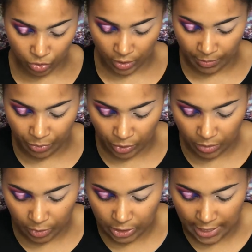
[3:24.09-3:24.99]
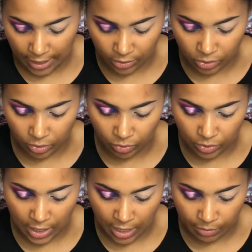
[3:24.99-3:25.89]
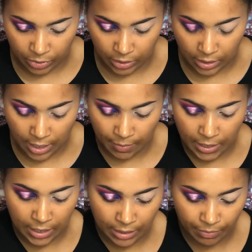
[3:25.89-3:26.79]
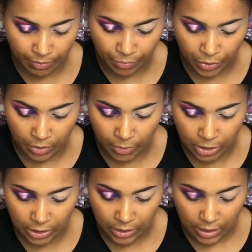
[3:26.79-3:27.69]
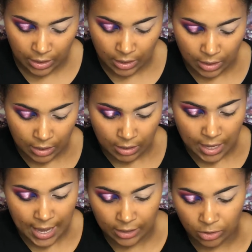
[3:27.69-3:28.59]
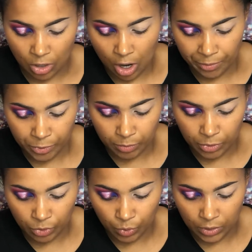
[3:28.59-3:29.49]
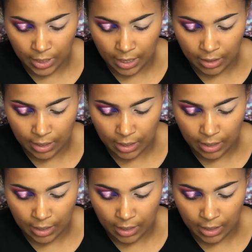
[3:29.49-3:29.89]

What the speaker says: So I pretty much had to use Amsterdam and pretty much had the option between